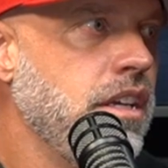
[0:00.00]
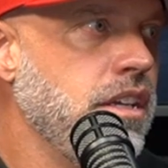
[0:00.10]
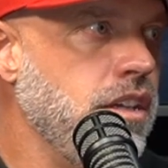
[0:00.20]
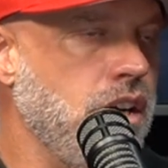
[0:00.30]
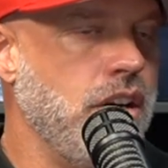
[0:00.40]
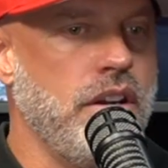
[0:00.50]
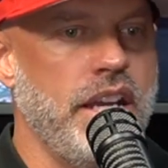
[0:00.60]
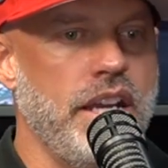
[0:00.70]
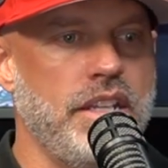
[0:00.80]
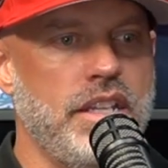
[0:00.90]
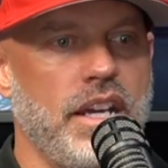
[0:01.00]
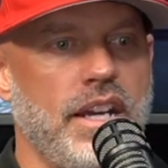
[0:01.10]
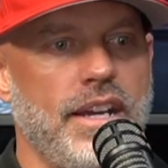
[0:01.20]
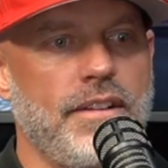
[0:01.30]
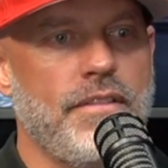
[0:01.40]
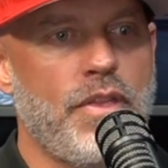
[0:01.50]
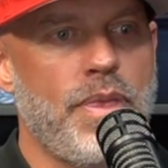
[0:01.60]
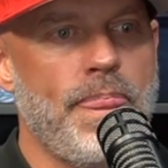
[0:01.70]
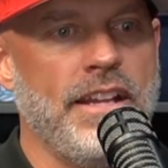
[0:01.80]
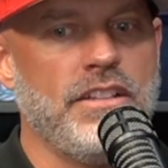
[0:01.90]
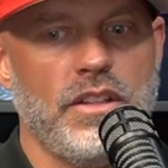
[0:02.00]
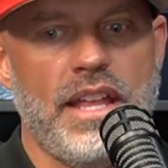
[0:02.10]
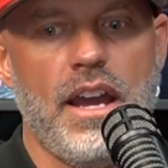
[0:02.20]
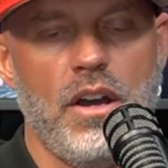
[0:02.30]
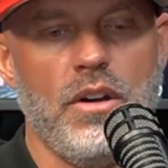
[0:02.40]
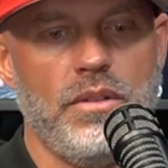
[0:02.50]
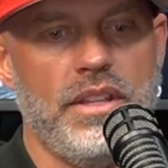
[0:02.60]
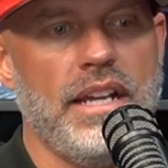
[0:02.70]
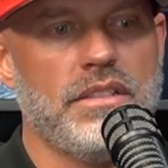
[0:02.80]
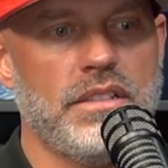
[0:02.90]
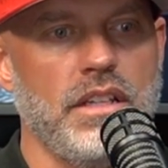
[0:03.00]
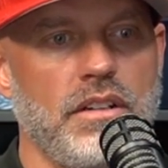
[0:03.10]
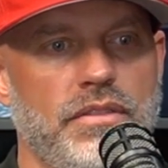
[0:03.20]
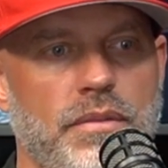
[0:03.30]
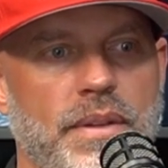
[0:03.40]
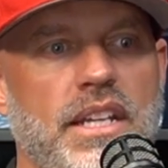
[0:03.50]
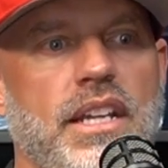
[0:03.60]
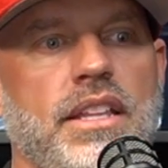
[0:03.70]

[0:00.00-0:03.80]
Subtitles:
you know, and so that honed that skill for me.